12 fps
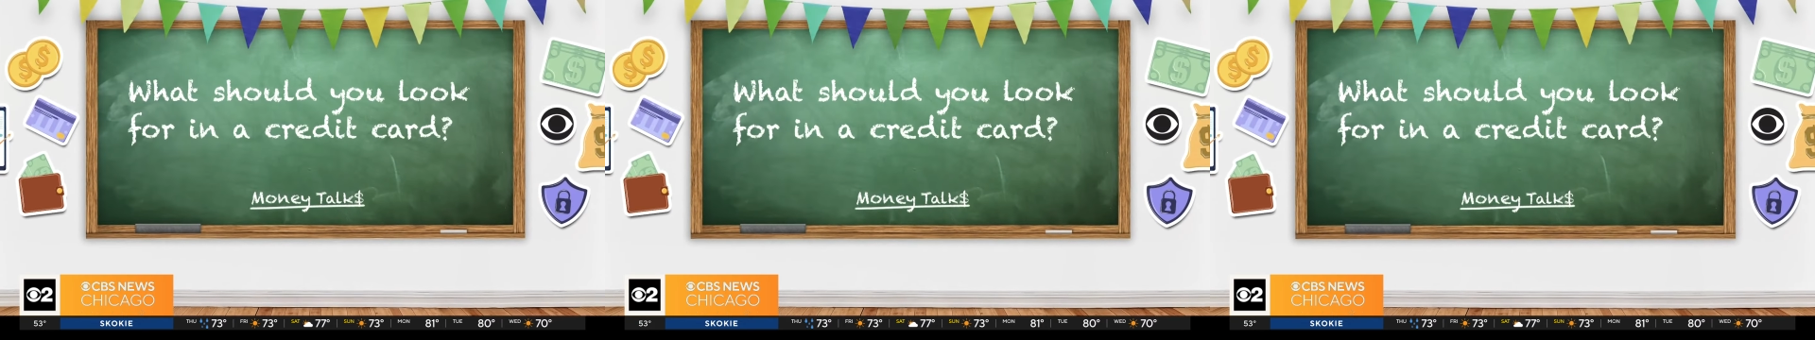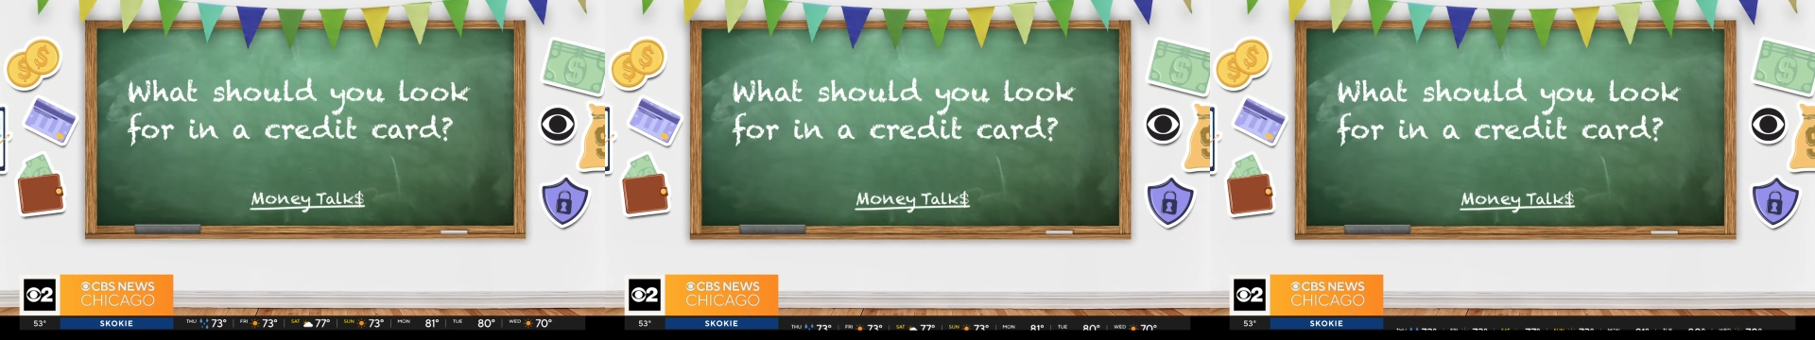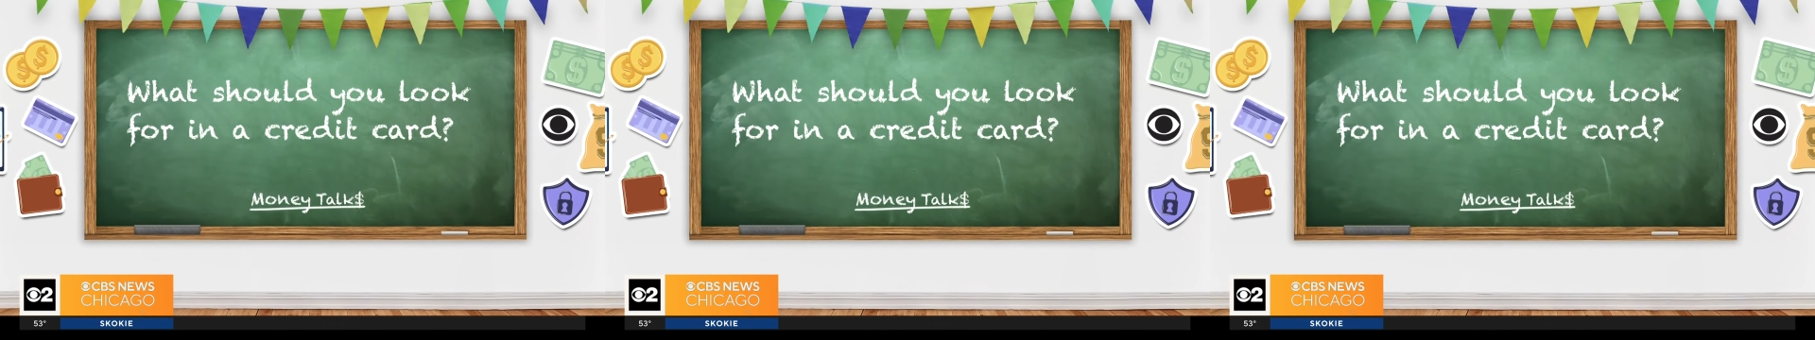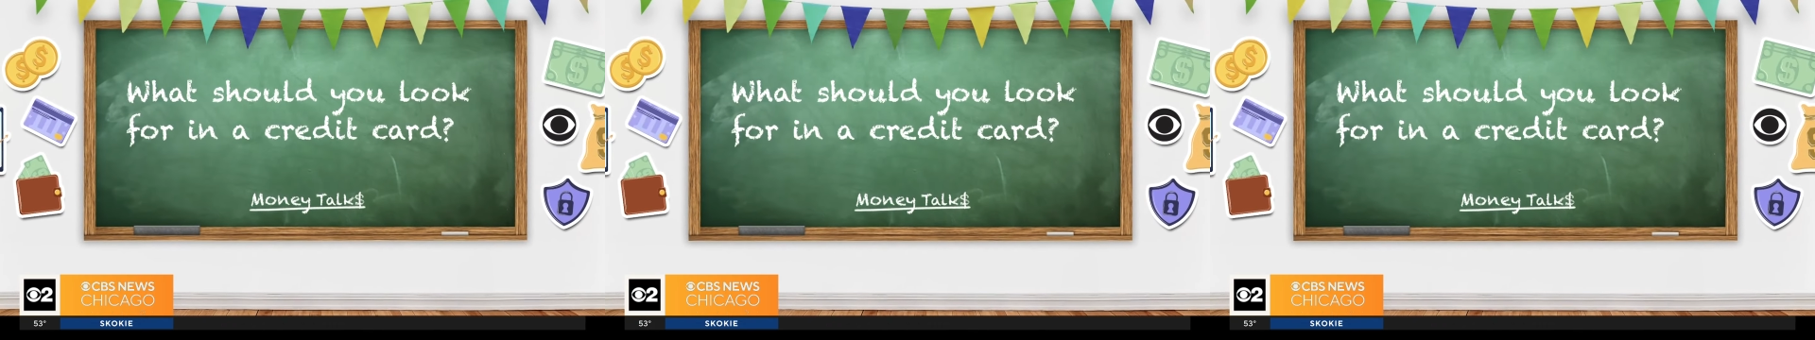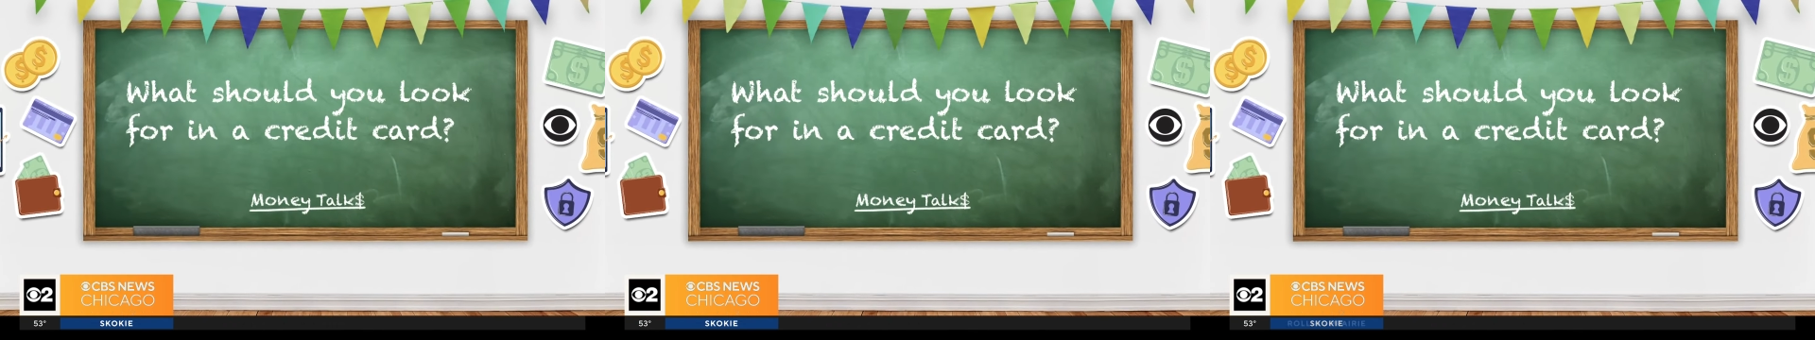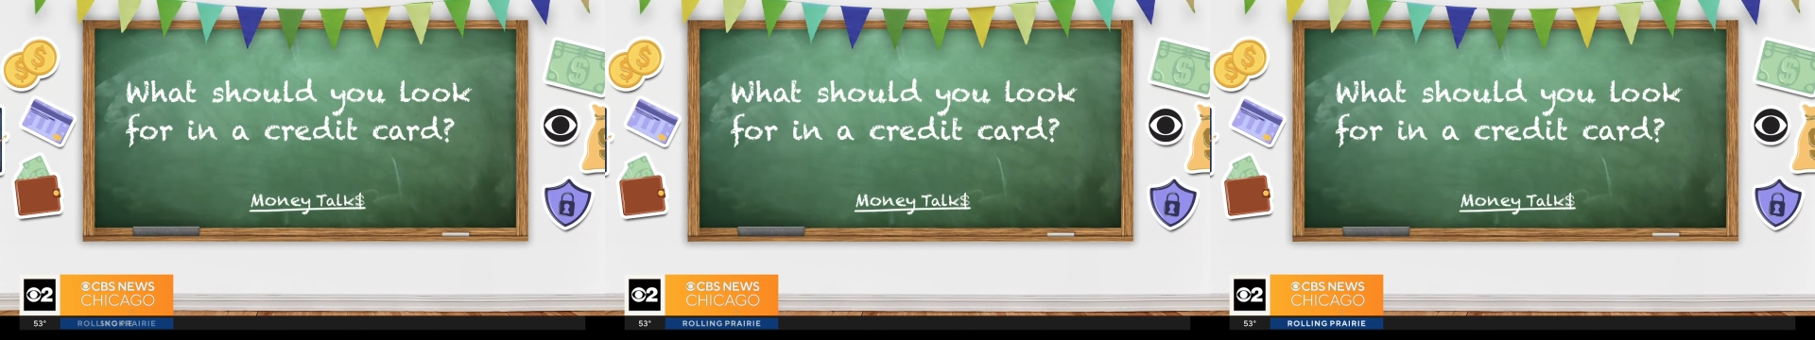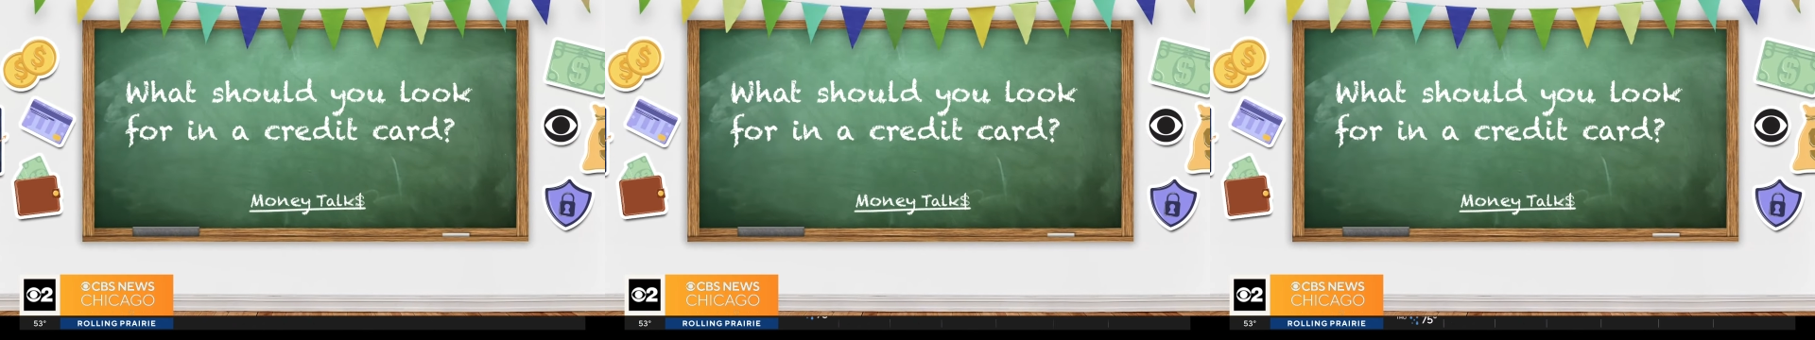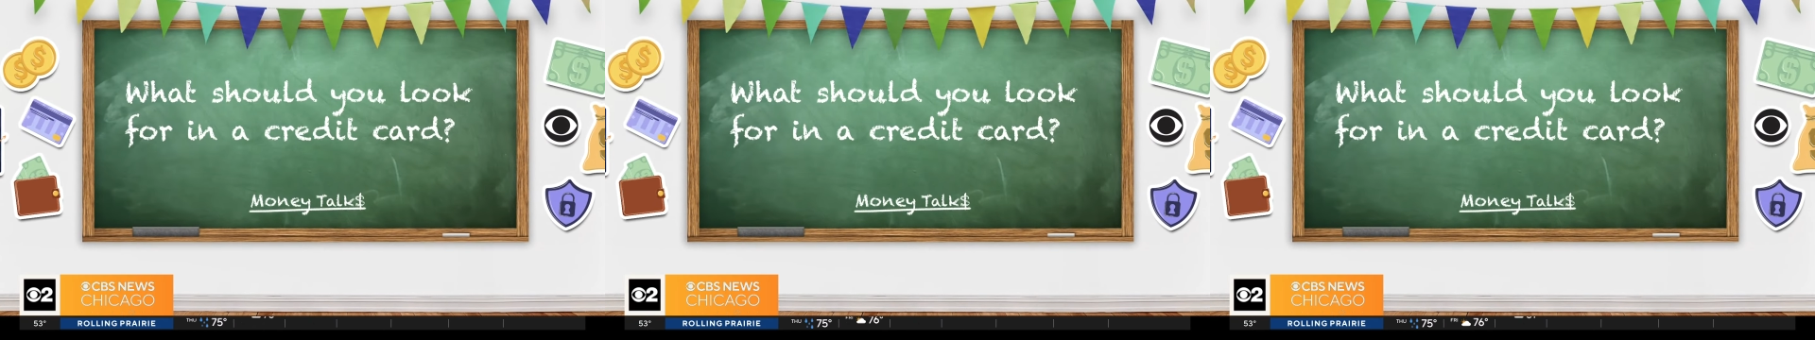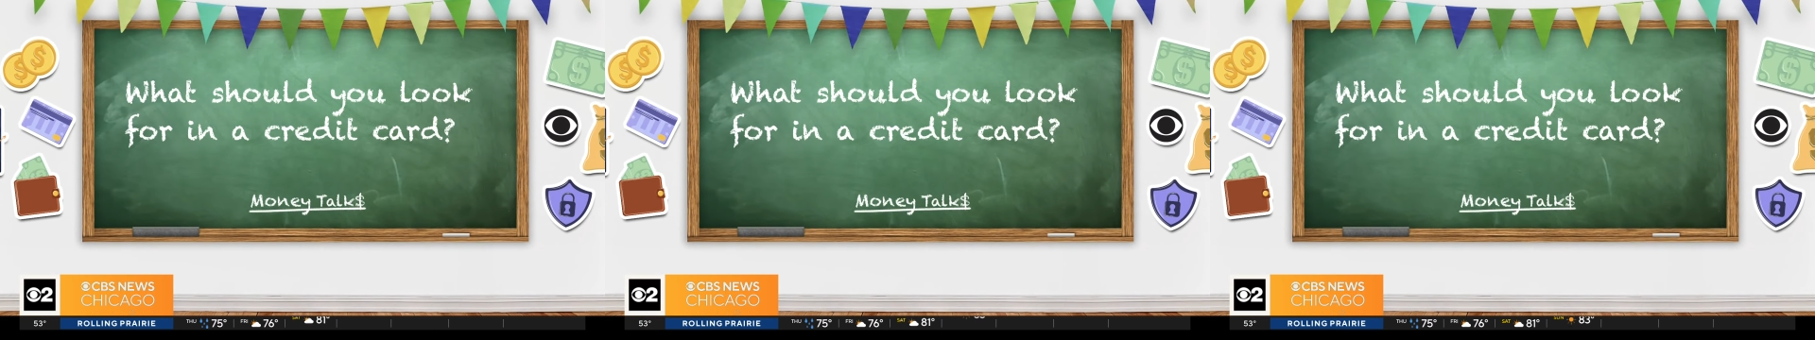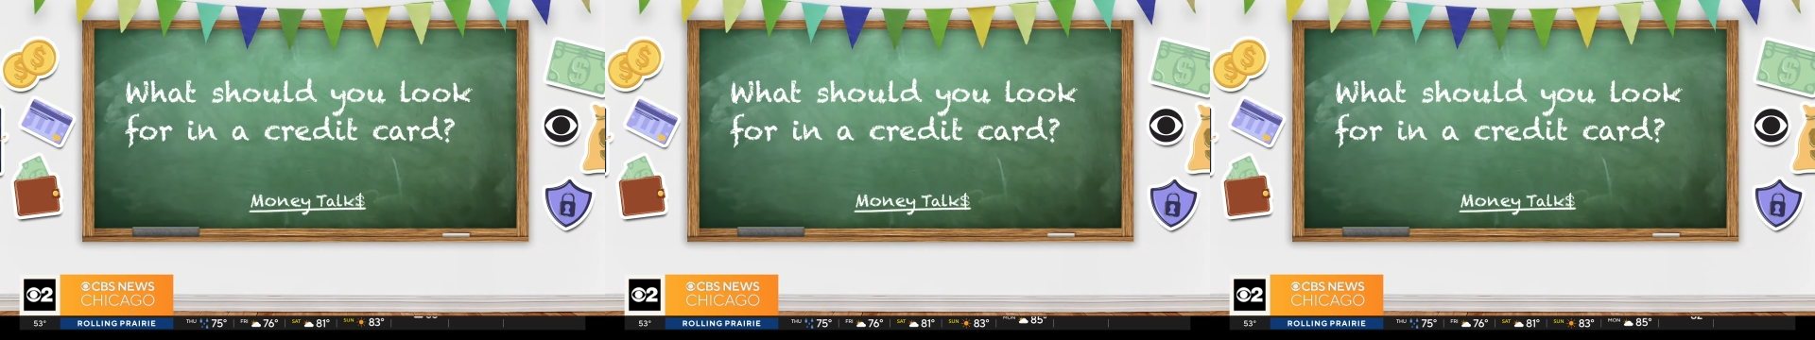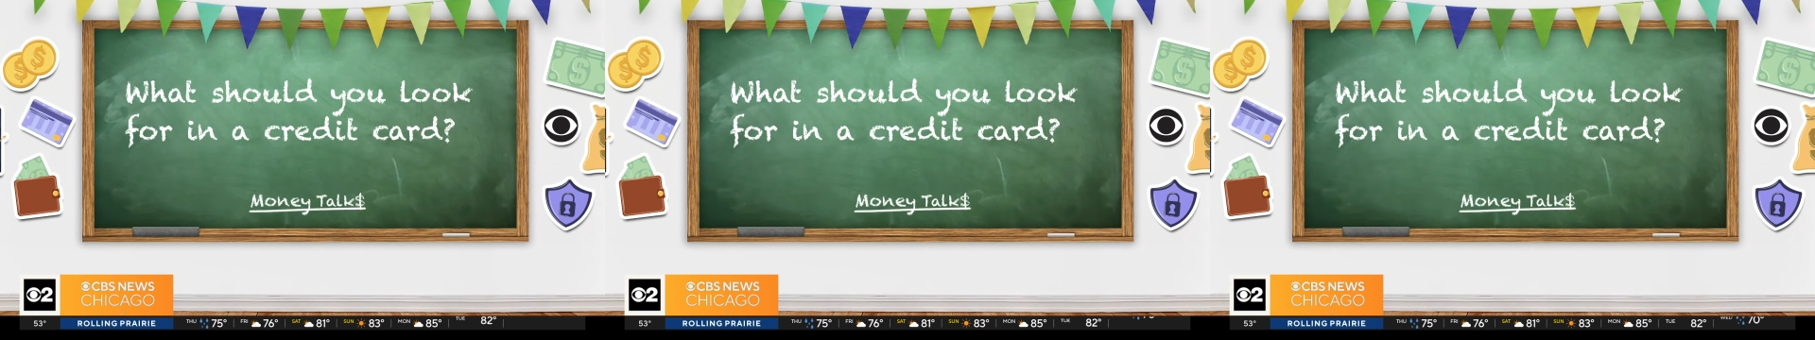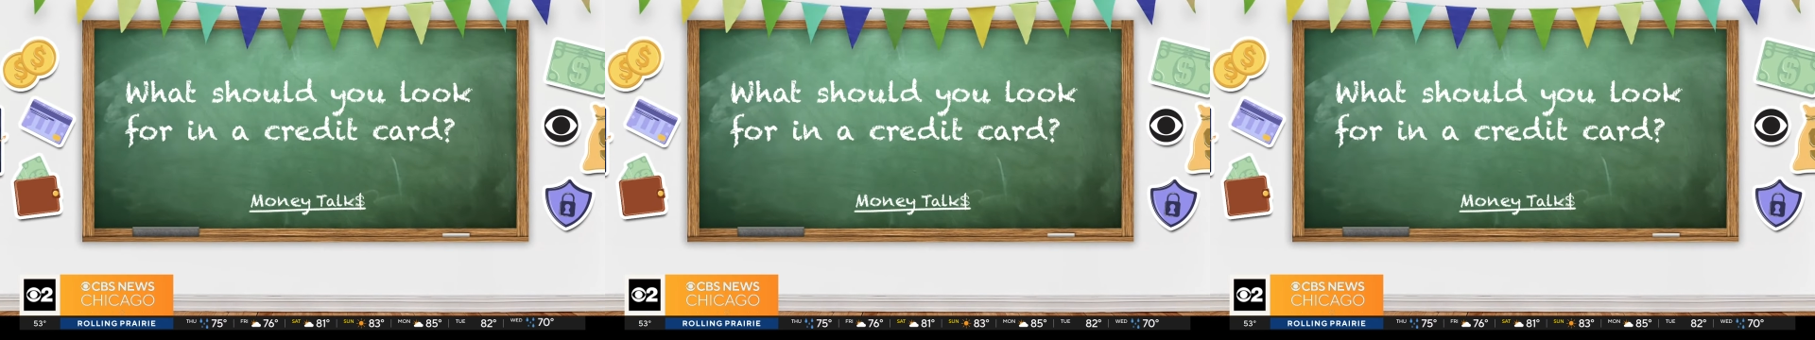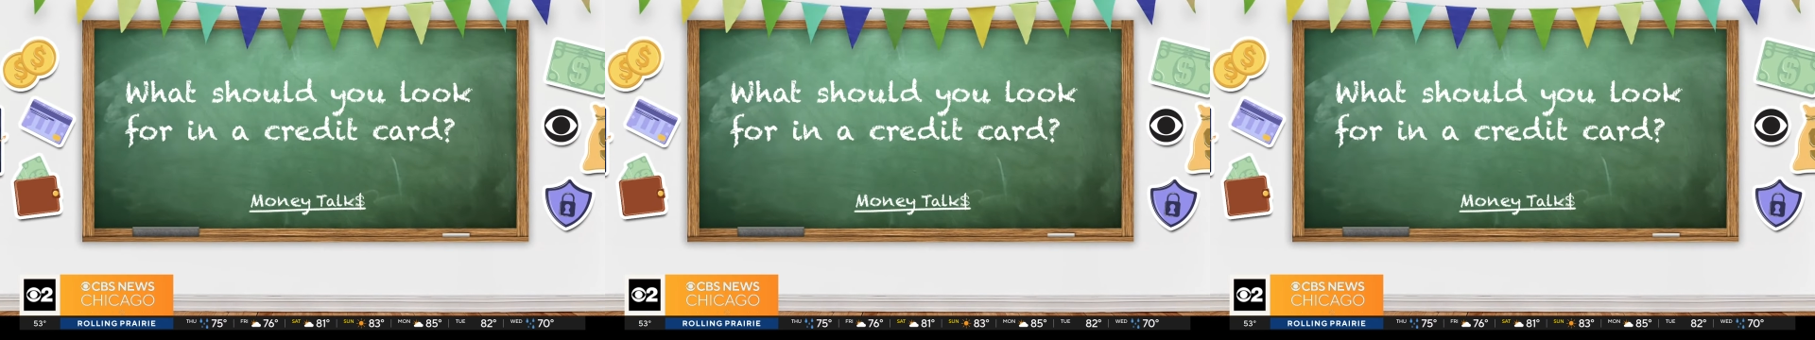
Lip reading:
No face is visible, so there are no lips to read.